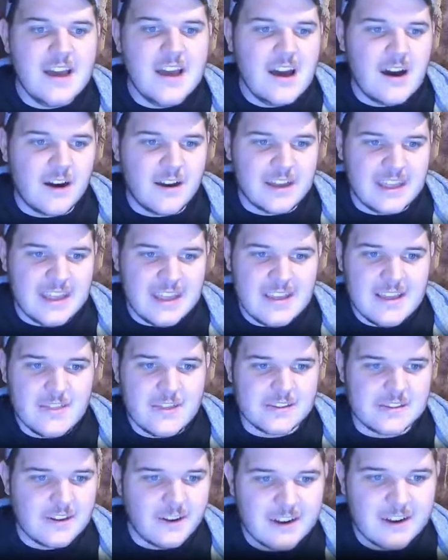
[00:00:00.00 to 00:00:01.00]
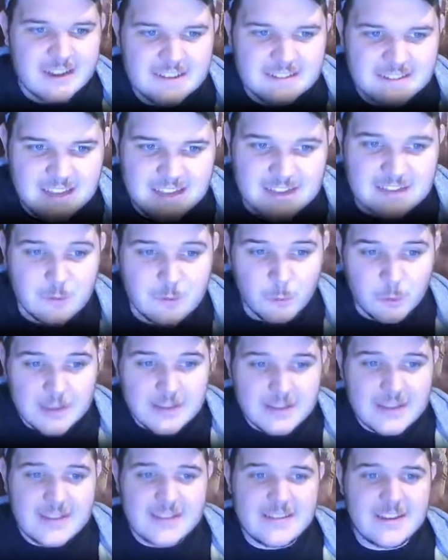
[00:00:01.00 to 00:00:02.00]
On a hit, the target takes
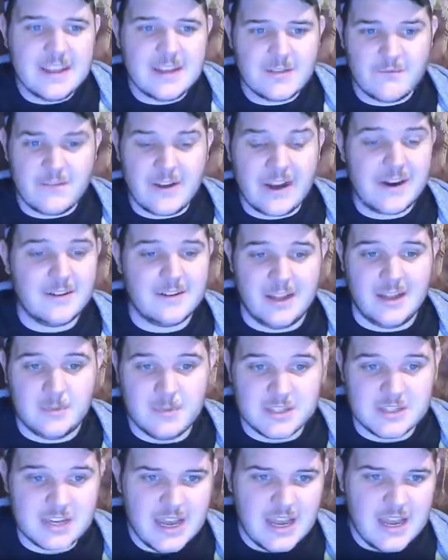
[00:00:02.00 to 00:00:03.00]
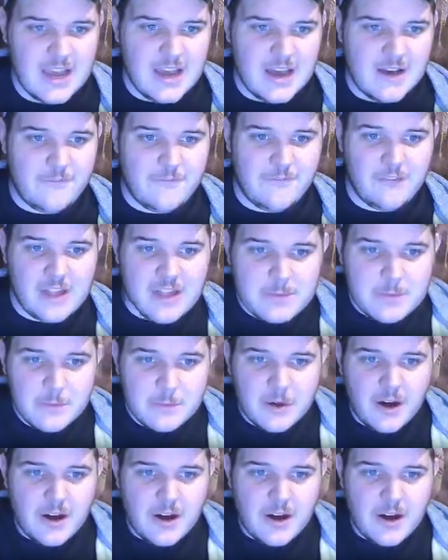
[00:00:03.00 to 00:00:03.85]
1d10 fire damage. A flammable